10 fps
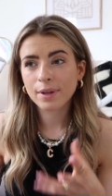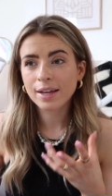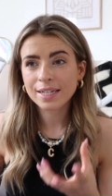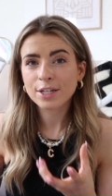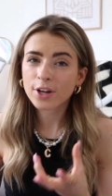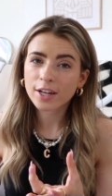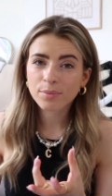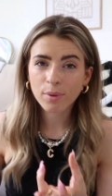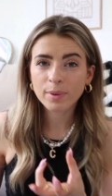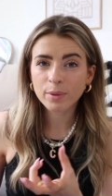a t-shirt is
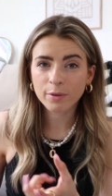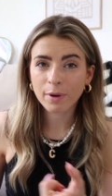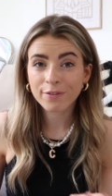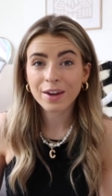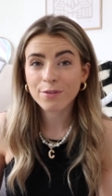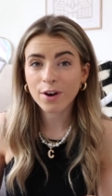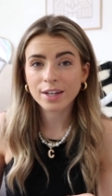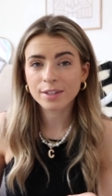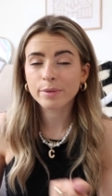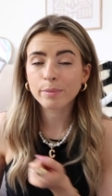probably one of my favorite
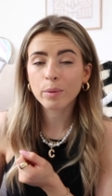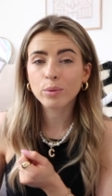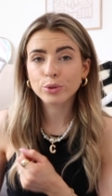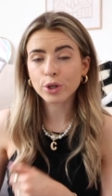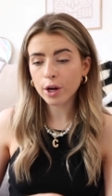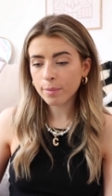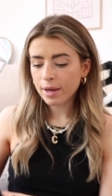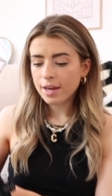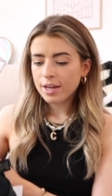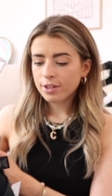items in my wardrobe.
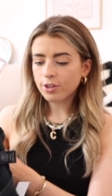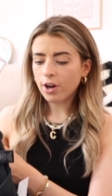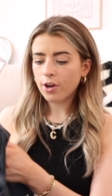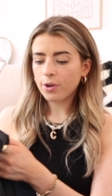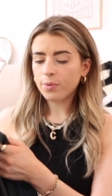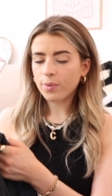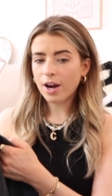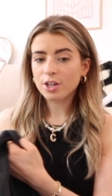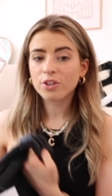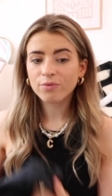So
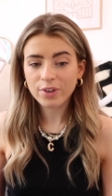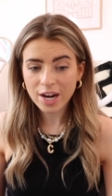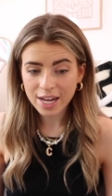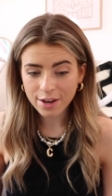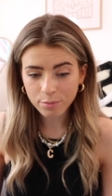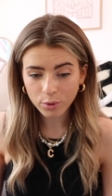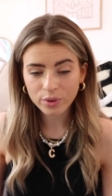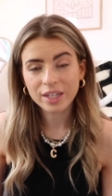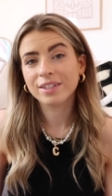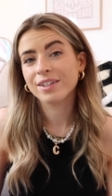I shouldn't really have bought
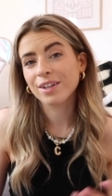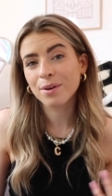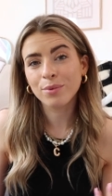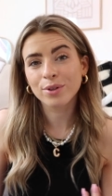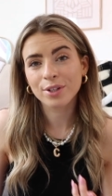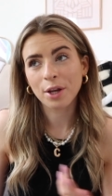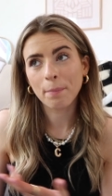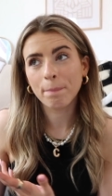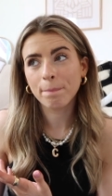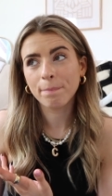these because I
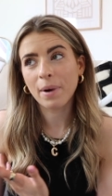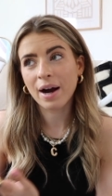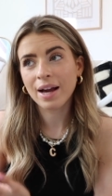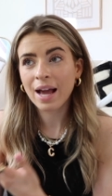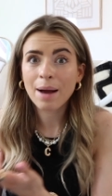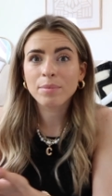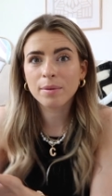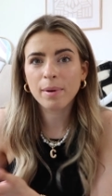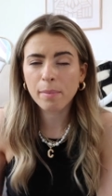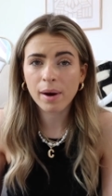am
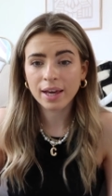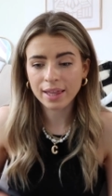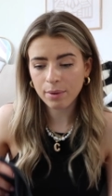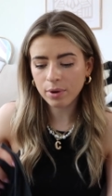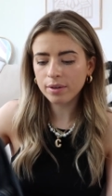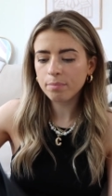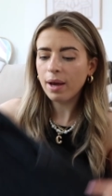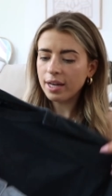gonna be buying that one. But